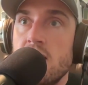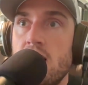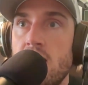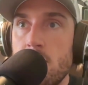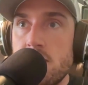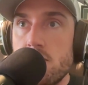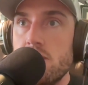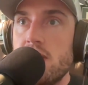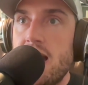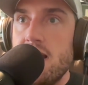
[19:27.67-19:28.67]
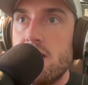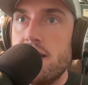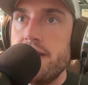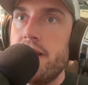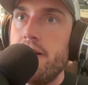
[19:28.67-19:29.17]
and they're relying on
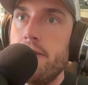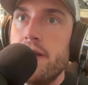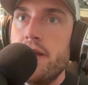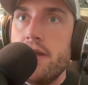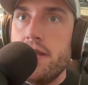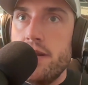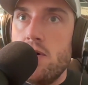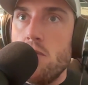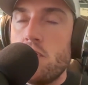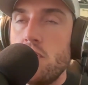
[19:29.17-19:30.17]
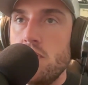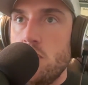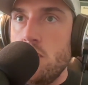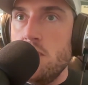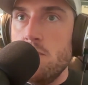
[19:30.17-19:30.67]
that. Now,
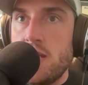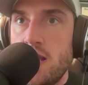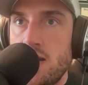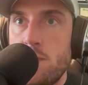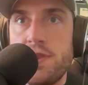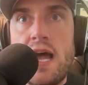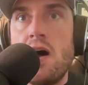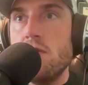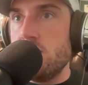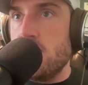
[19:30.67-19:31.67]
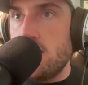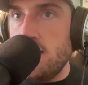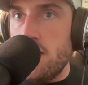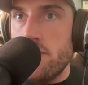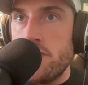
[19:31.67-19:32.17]
could the mechanic, without checking
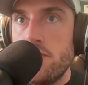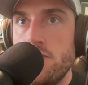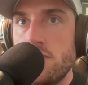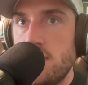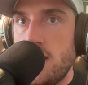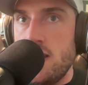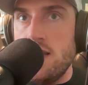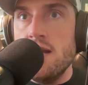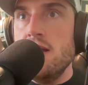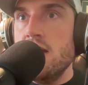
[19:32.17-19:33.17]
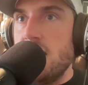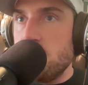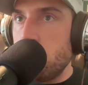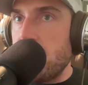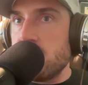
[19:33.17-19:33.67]
the error code, could they
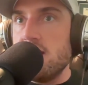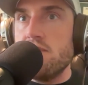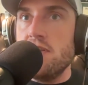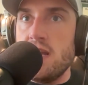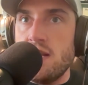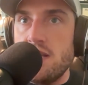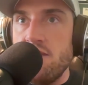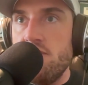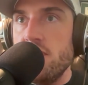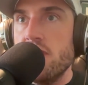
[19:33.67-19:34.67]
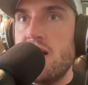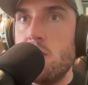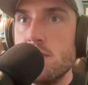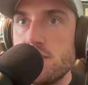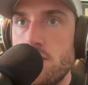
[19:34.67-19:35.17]
inspect everything and figure
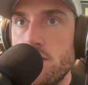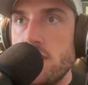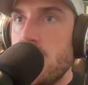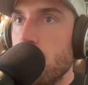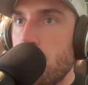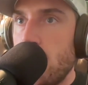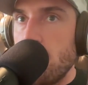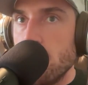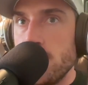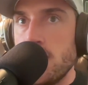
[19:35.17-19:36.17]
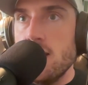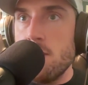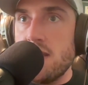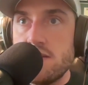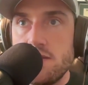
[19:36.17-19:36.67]
out what's going on? Yeah, probably. I
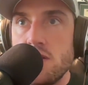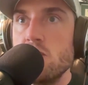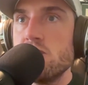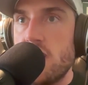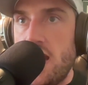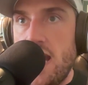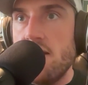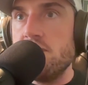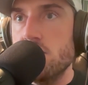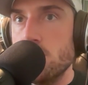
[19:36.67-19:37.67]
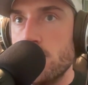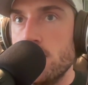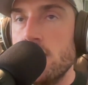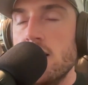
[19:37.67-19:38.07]
mean, that's how they used to have to do it.